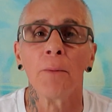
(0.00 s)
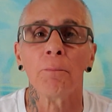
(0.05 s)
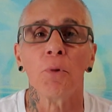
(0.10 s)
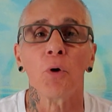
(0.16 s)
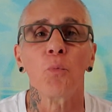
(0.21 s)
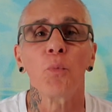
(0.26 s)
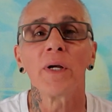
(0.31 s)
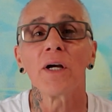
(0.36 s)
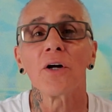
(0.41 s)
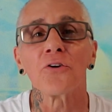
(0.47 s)
But
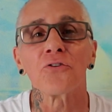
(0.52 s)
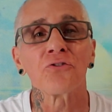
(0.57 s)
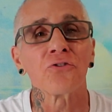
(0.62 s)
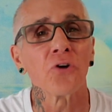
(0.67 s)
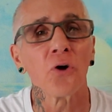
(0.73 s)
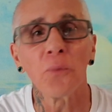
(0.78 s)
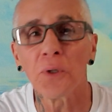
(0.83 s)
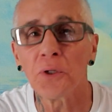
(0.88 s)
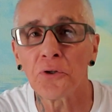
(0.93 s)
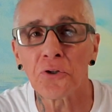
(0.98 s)
we are
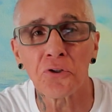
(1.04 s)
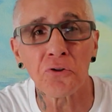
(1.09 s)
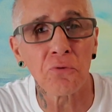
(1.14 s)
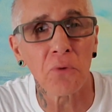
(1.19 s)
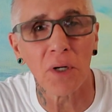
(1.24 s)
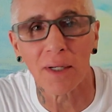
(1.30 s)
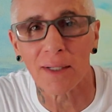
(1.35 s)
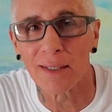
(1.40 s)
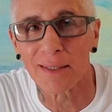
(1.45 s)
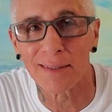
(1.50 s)
so
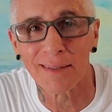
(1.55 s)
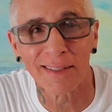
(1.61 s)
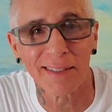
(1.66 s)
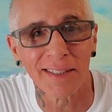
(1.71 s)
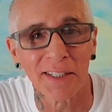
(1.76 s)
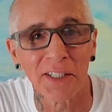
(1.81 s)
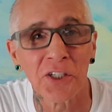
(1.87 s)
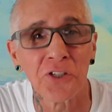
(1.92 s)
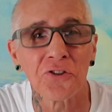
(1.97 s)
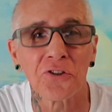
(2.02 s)
intertwined
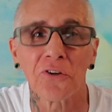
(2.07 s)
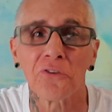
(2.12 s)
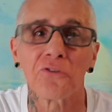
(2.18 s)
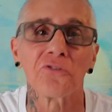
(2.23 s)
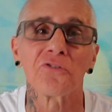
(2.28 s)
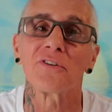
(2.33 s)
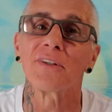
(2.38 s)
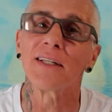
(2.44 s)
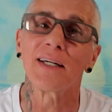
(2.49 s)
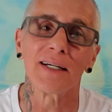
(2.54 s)
in each
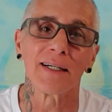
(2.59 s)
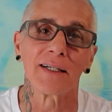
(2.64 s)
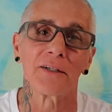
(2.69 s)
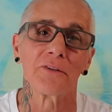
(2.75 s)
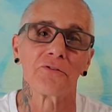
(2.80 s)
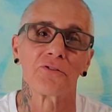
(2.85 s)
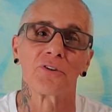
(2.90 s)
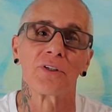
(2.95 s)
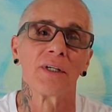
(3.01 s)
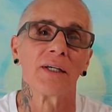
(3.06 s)
other's
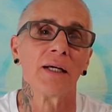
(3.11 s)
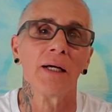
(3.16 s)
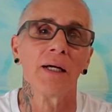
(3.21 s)
lives.